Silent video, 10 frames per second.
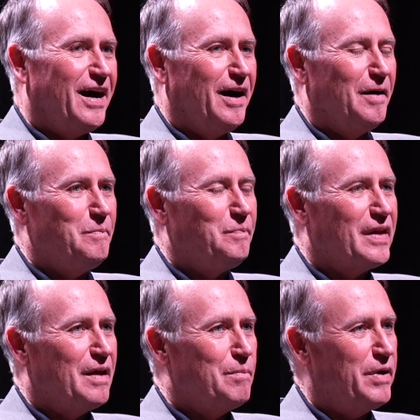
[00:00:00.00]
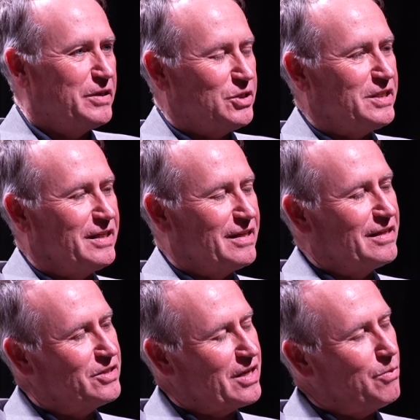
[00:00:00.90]
Um, but just take,
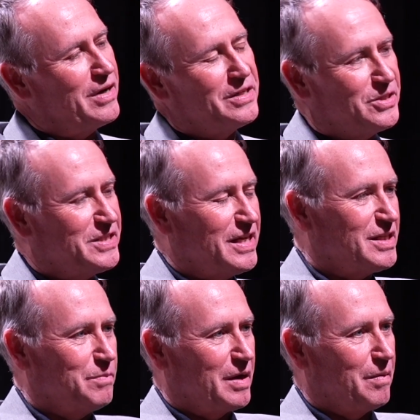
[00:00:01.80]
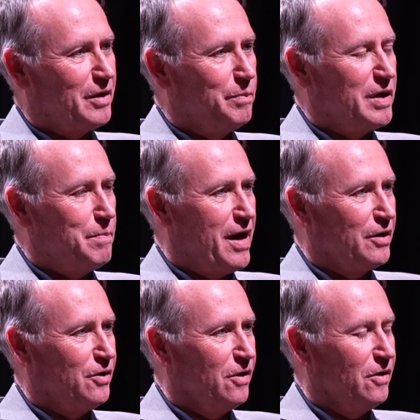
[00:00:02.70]
just, I want to just say something a little bit
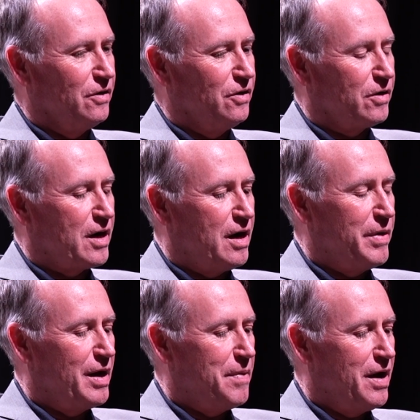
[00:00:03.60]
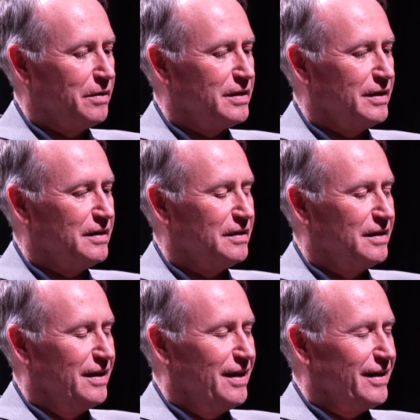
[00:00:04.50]
about your, your comment about the,
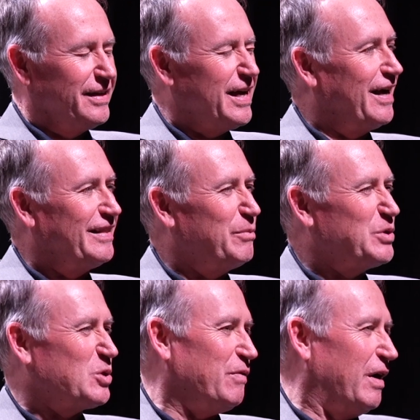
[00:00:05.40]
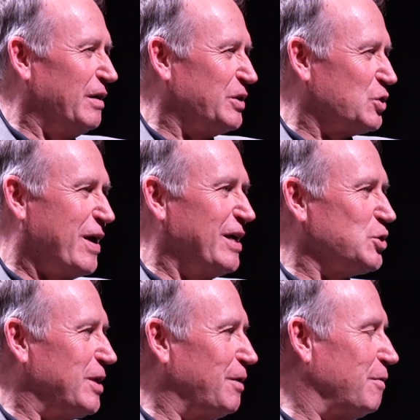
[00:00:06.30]
yeah, it was sort of a
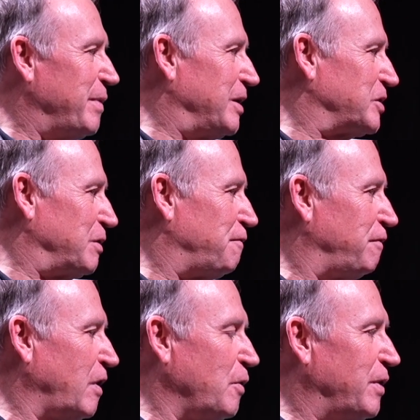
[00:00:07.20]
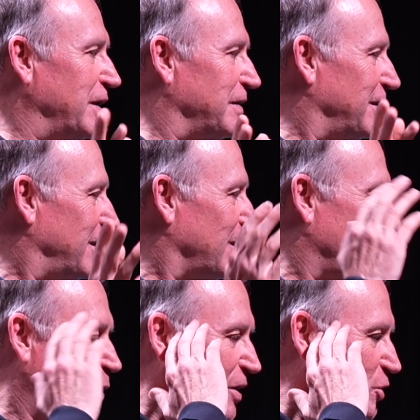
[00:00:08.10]
strange thing for me just to float a
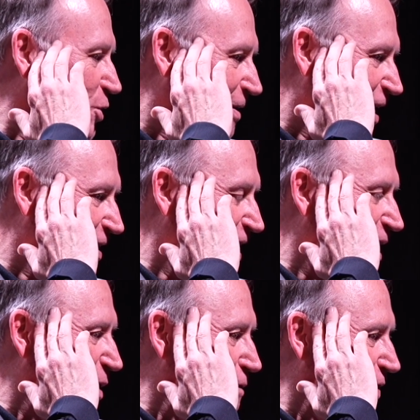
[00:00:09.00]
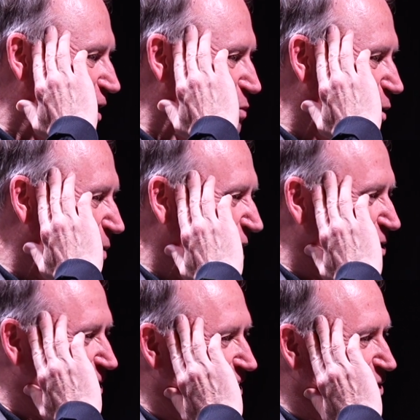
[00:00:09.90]
question like that on my Facebook
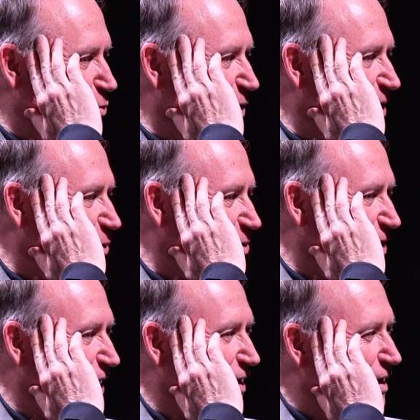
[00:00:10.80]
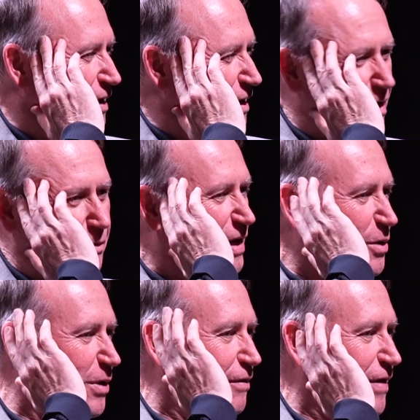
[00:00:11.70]
page to readers, like, oh, what do
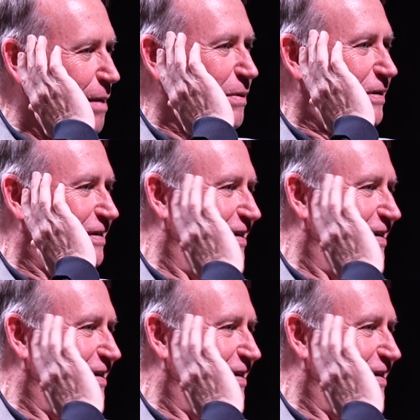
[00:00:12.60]
you want to have happen?